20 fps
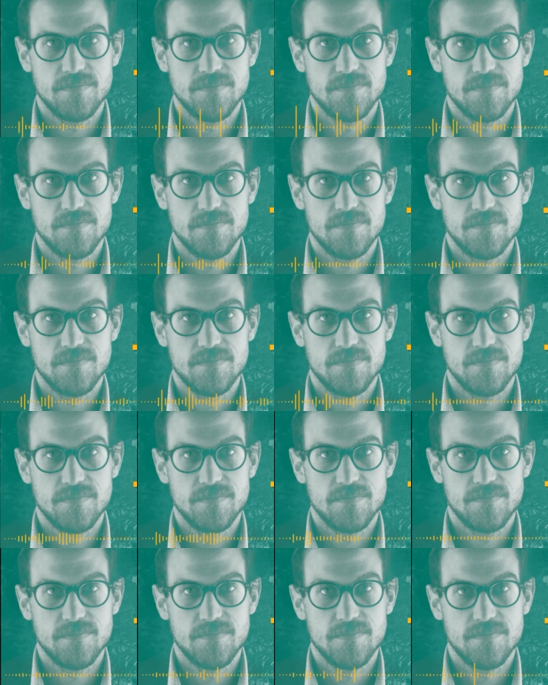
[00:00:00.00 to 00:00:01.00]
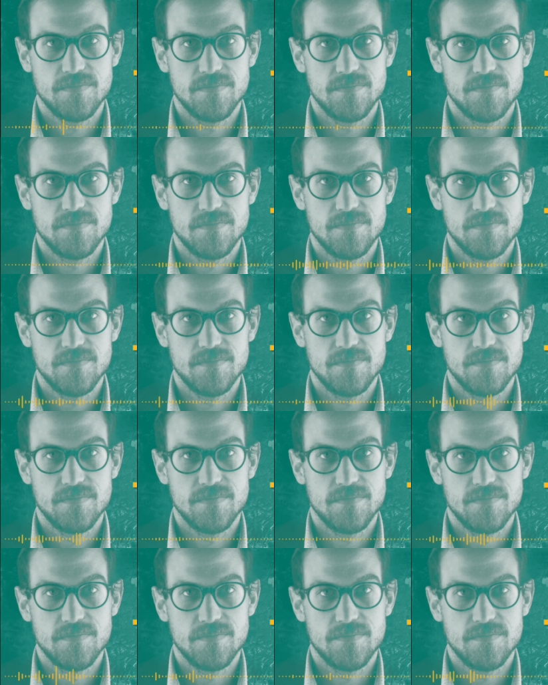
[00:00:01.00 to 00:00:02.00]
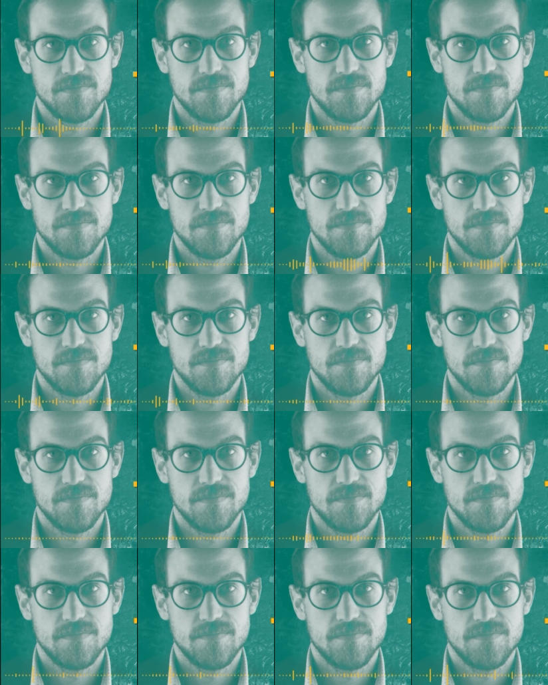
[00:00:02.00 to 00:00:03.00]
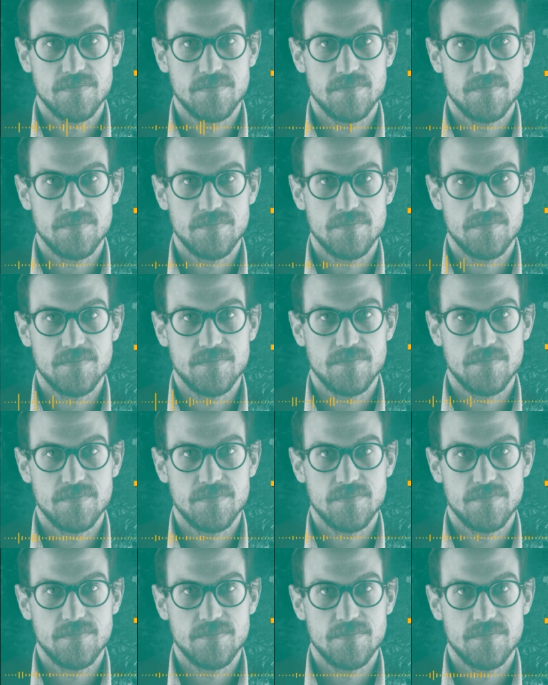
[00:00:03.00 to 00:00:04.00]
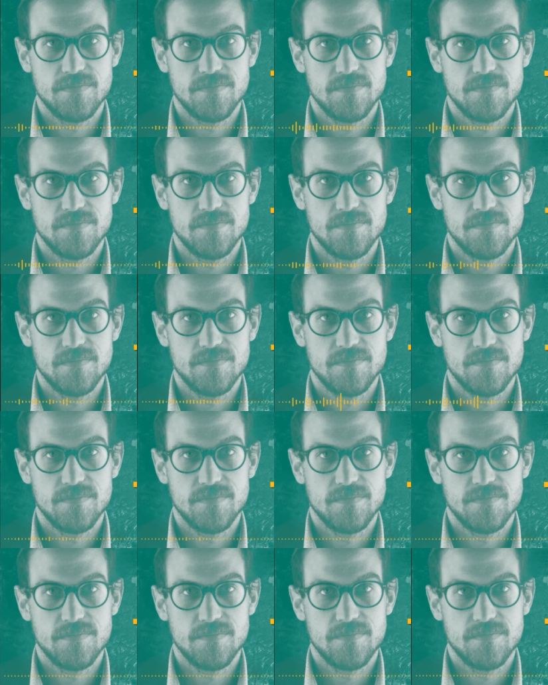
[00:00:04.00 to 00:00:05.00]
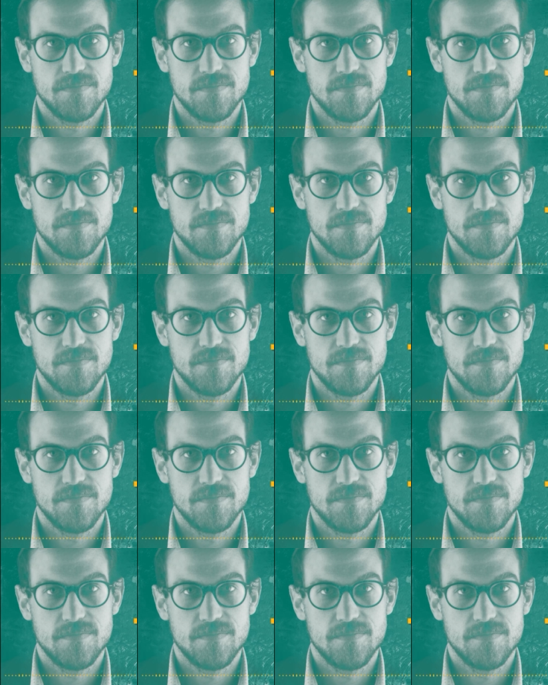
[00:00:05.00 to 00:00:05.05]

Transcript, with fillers: There had been a spike of cases and deaths in May and June, and that precipitated,